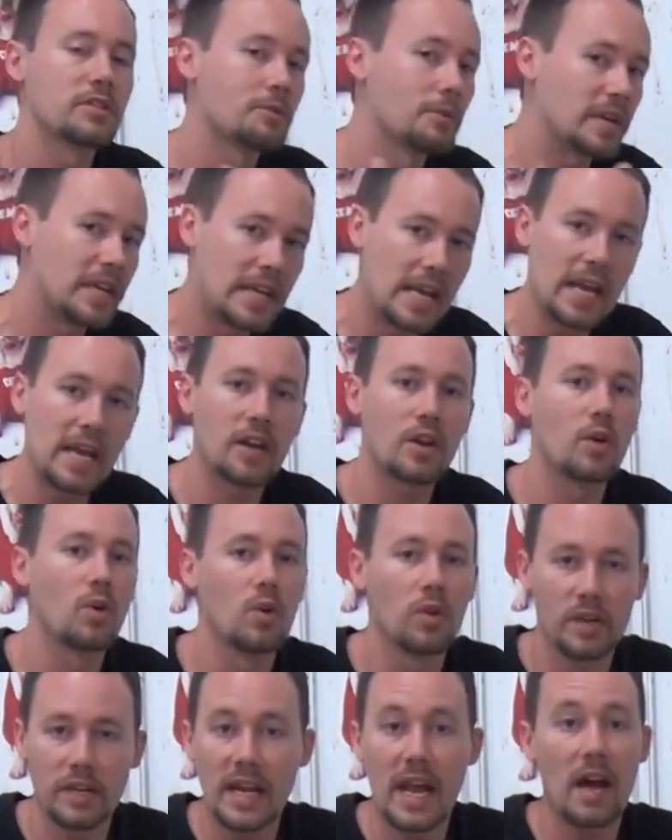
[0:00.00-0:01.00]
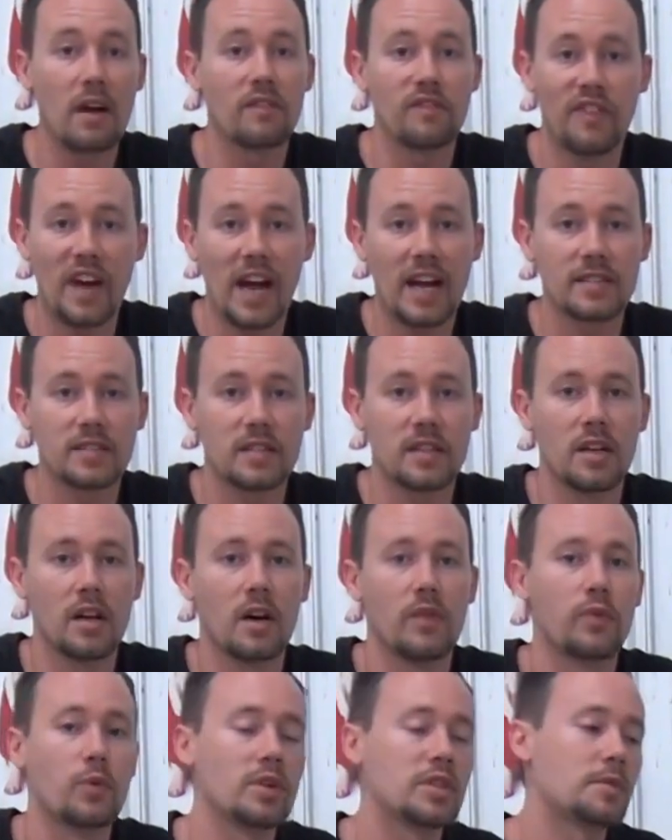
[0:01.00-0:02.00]
so it can't cool it down fast
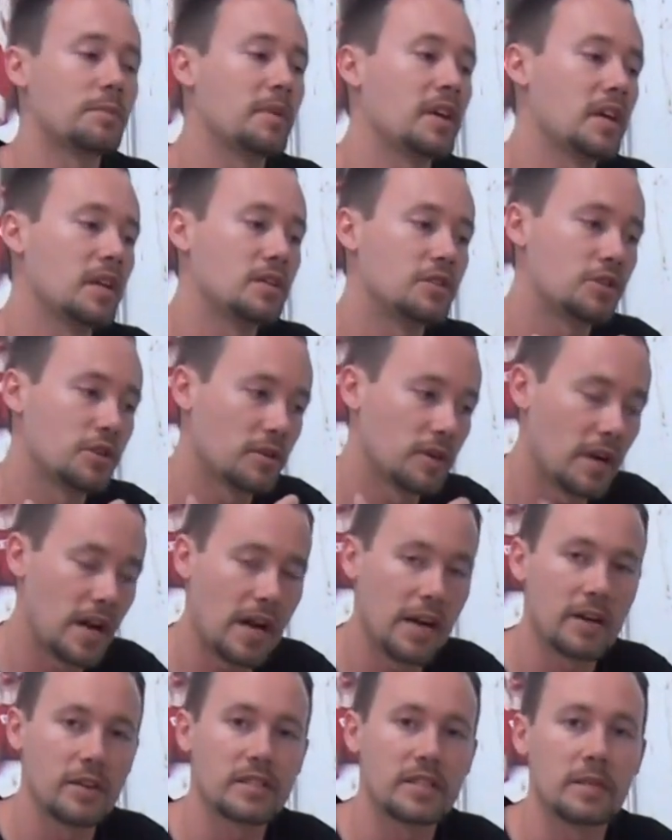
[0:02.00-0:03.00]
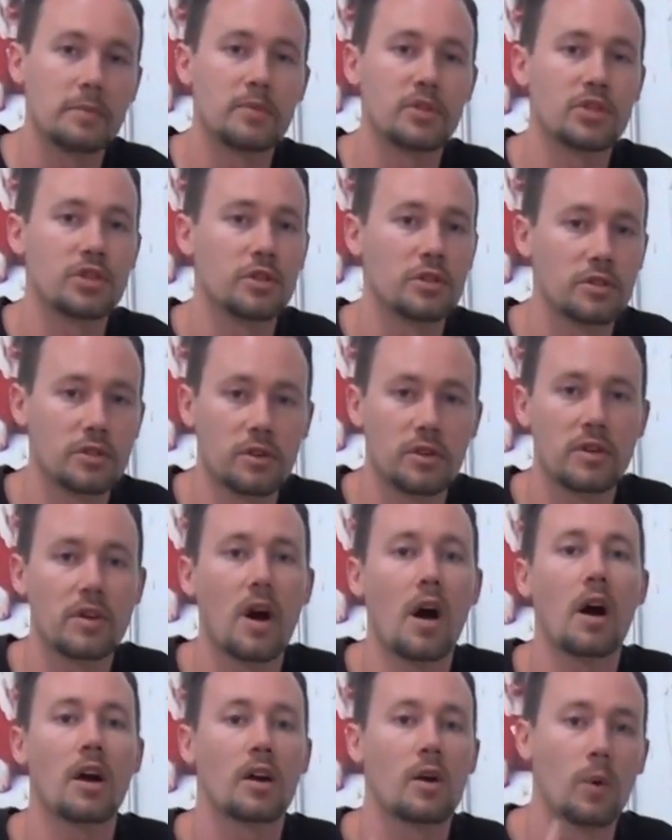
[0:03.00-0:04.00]
enough, which means your air temperatures are
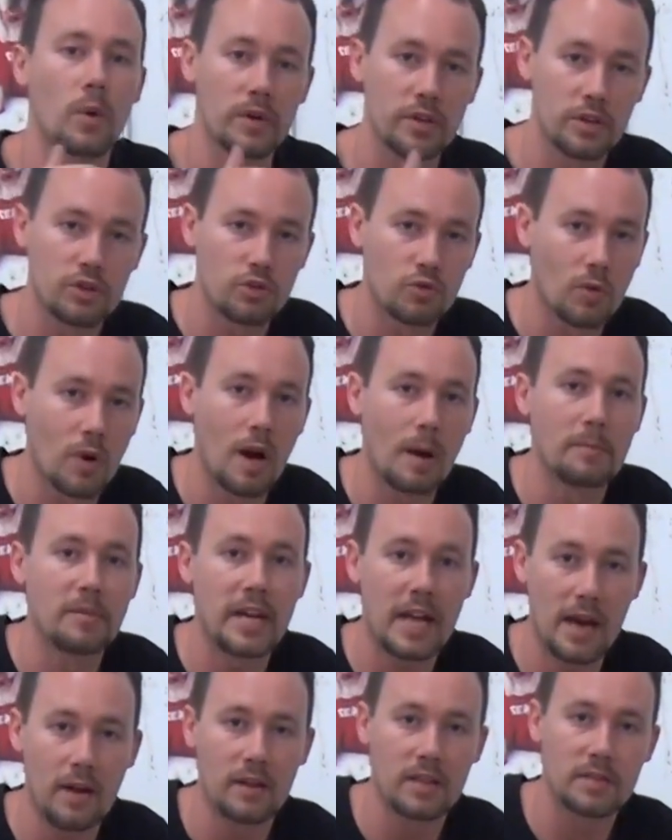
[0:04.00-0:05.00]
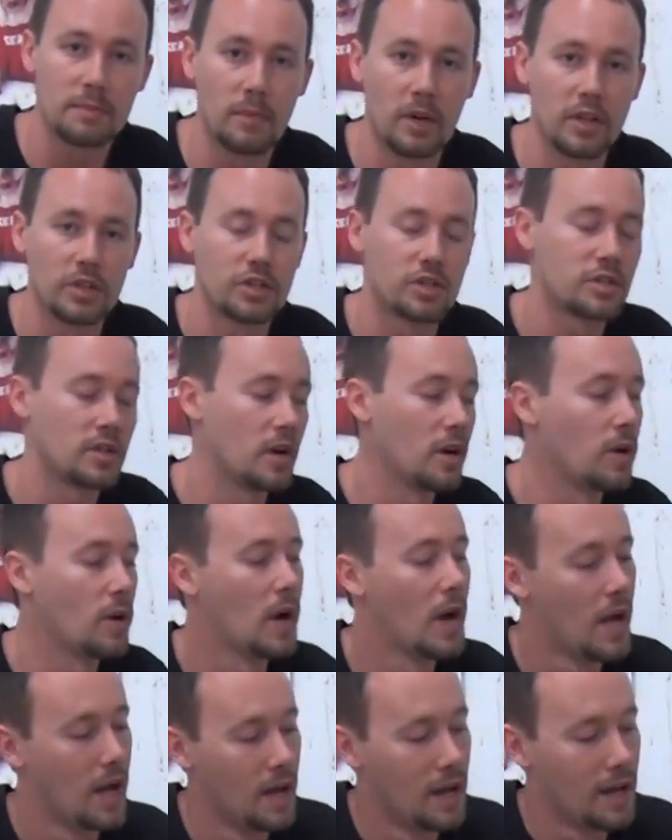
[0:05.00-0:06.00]
not going to drop down as much. So